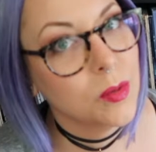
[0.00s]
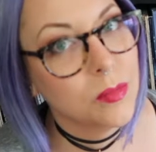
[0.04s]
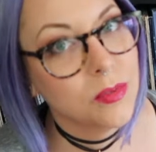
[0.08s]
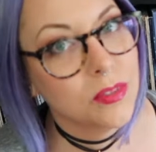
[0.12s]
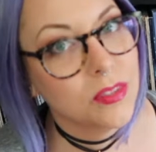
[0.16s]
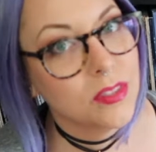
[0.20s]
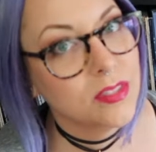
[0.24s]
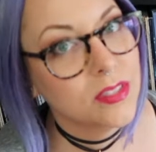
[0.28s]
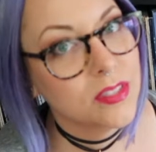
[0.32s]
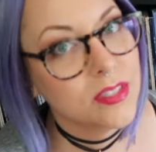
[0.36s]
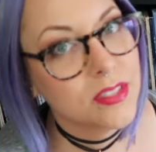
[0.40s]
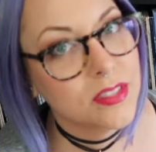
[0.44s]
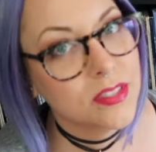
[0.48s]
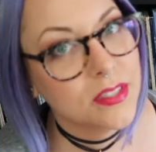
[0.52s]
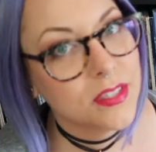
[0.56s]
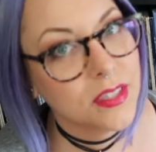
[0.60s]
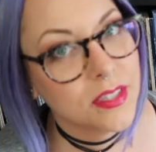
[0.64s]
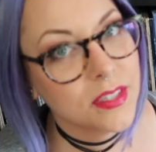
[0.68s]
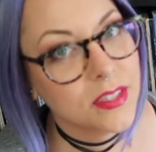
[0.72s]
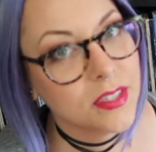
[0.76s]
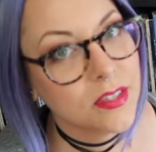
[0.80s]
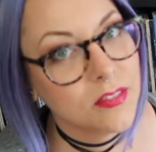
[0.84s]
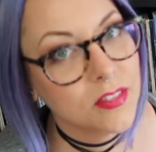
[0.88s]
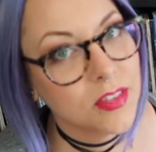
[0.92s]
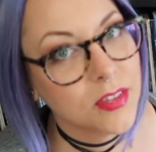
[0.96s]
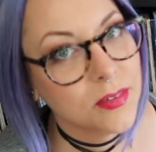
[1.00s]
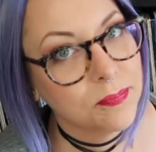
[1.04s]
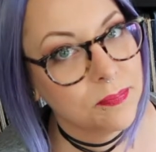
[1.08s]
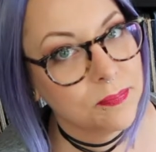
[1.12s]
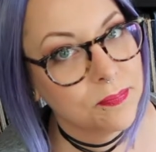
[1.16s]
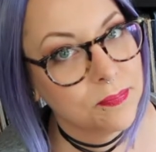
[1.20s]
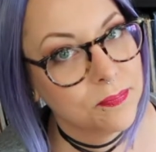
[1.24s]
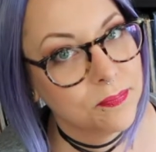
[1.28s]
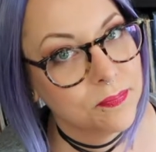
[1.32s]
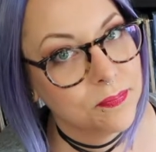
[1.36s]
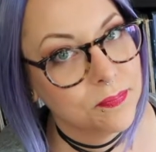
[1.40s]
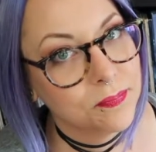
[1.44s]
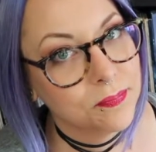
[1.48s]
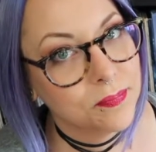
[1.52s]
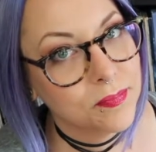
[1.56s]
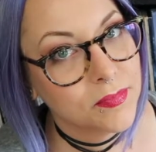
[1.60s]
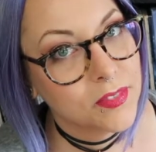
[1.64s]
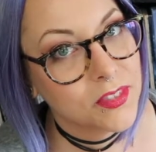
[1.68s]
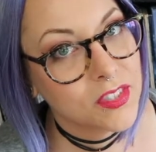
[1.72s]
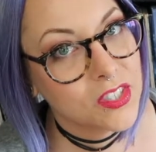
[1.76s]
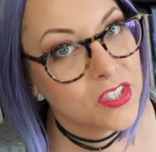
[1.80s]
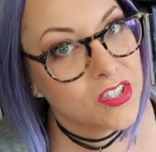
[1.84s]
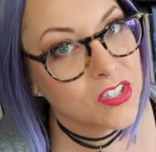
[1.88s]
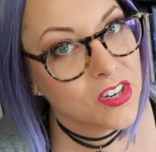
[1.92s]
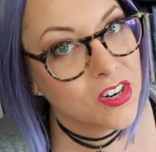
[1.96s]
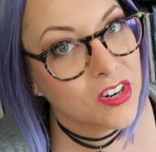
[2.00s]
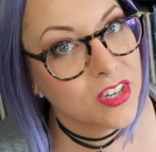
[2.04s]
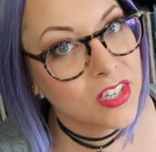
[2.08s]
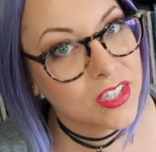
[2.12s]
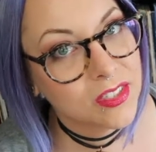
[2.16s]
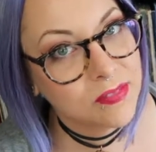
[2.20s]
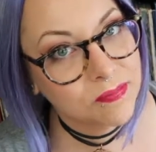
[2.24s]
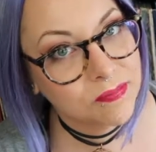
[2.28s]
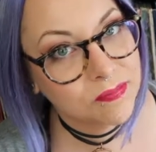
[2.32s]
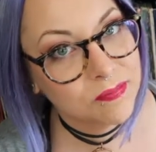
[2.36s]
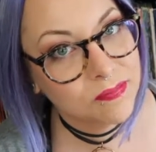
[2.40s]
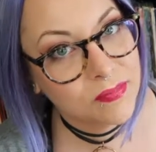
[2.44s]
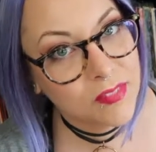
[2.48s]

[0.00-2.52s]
able to listen to any of them. Sorry.